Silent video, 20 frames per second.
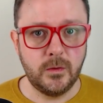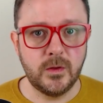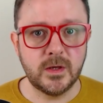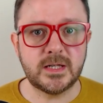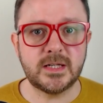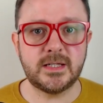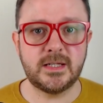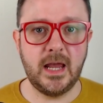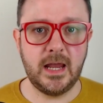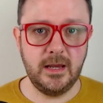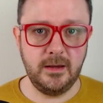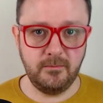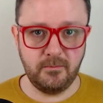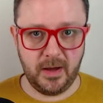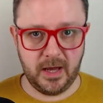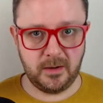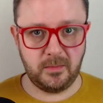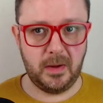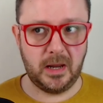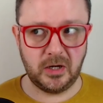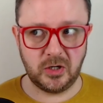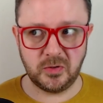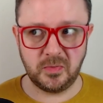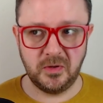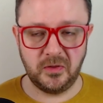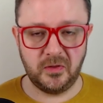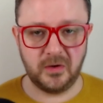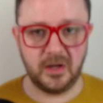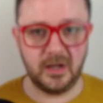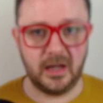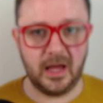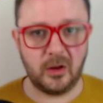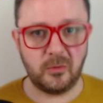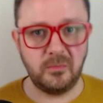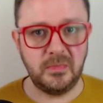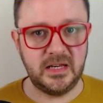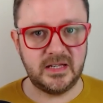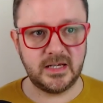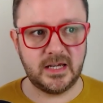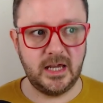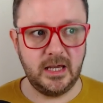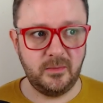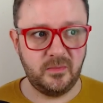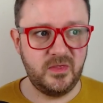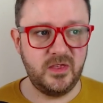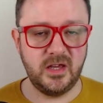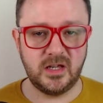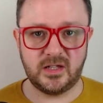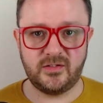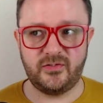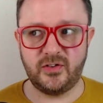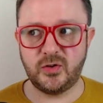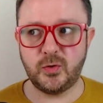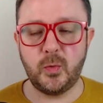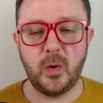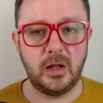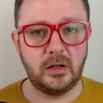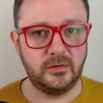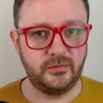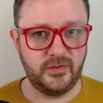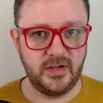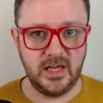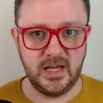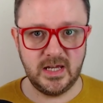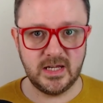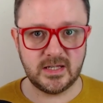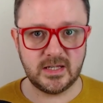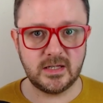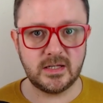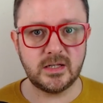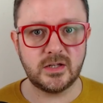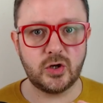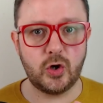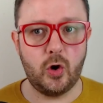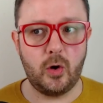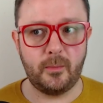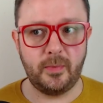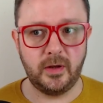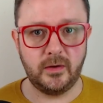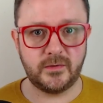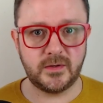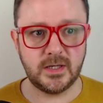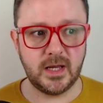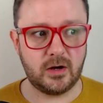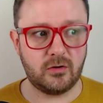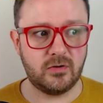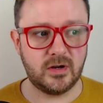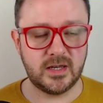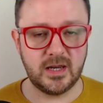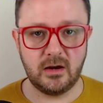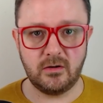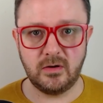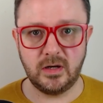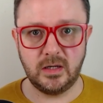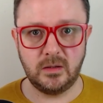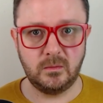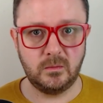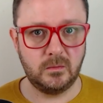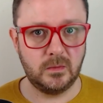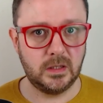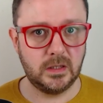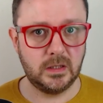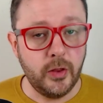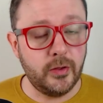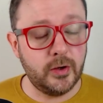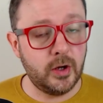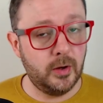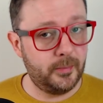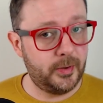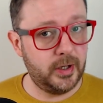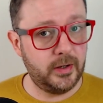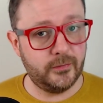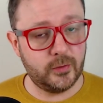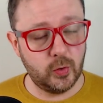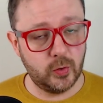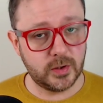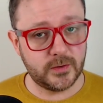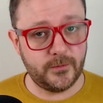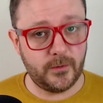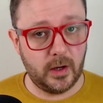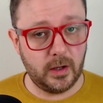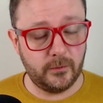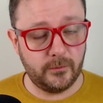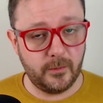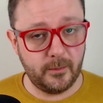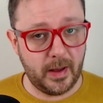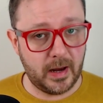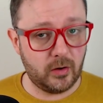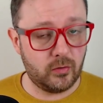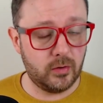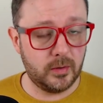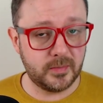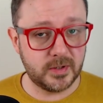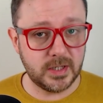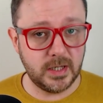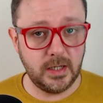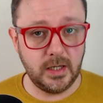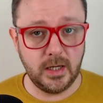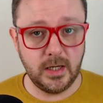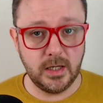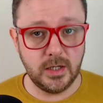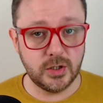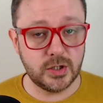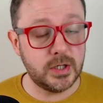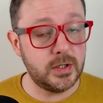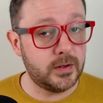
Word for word: The same bad management that allowed me to keep this for 12 years. This is a copy of Secretary. The company, of course, filed for bankruptcy in